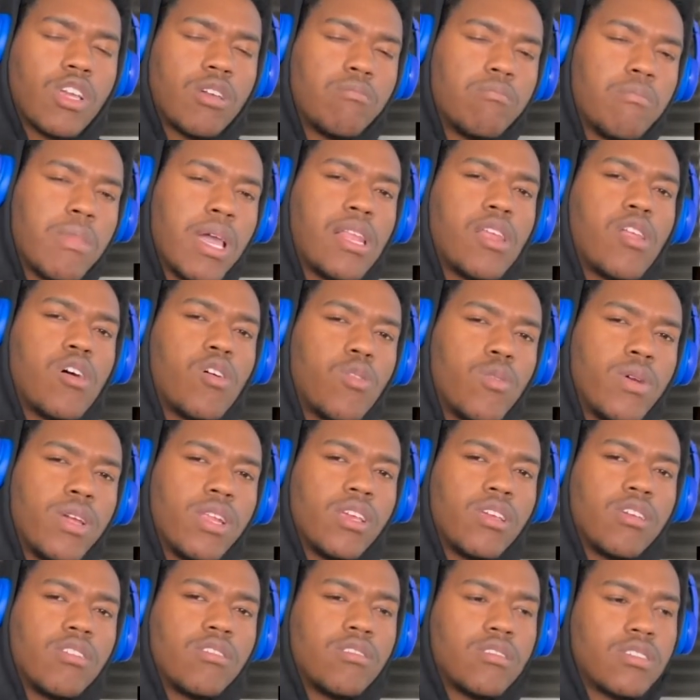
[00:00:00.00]
mellow with it,
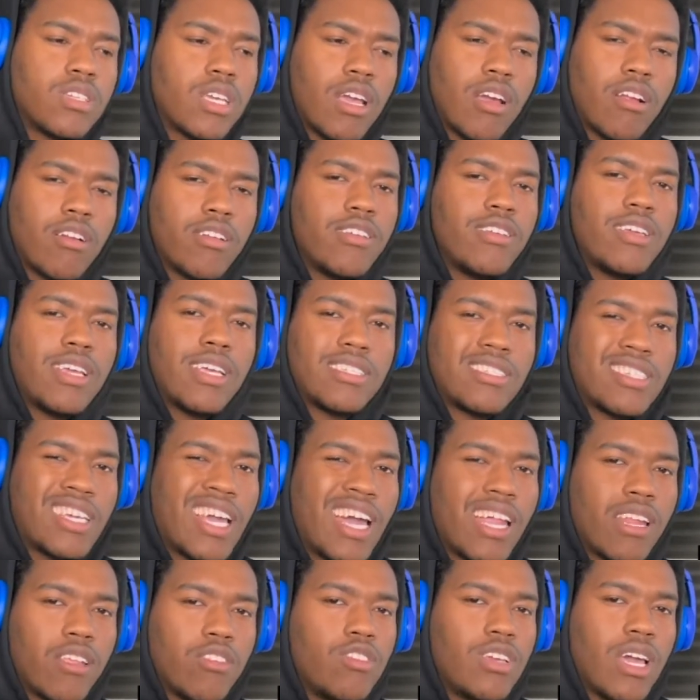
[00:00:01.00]
you know what I'm saying? Or you just
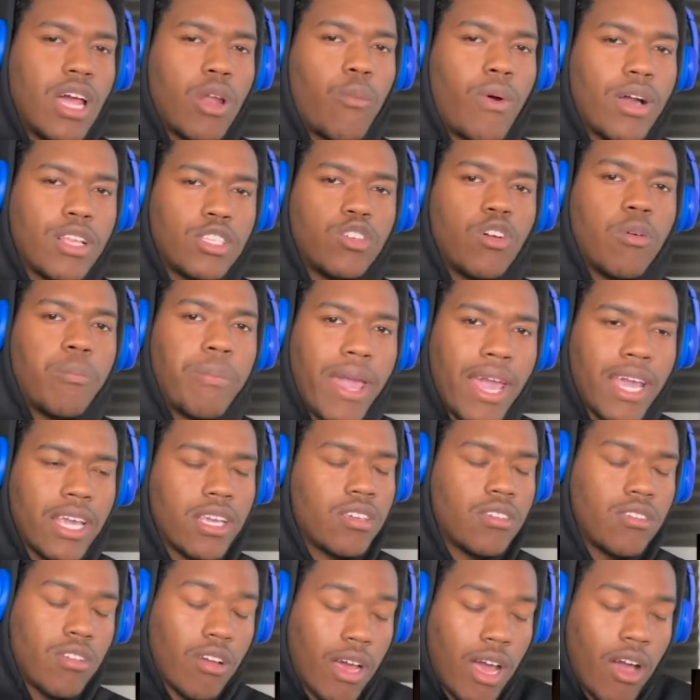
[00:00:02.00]
got to, you got to watch your back.
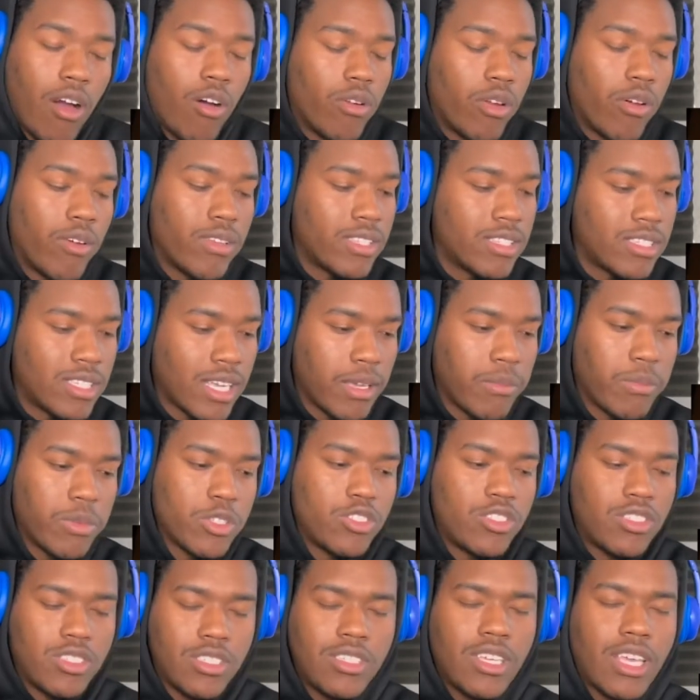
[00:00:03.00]
You know, I don't know what to say, but
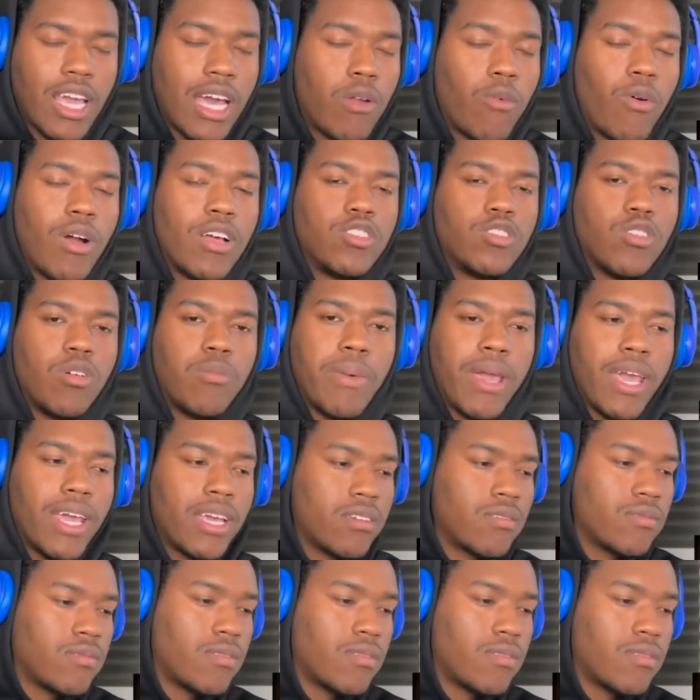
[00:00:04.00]
you got to watch your back.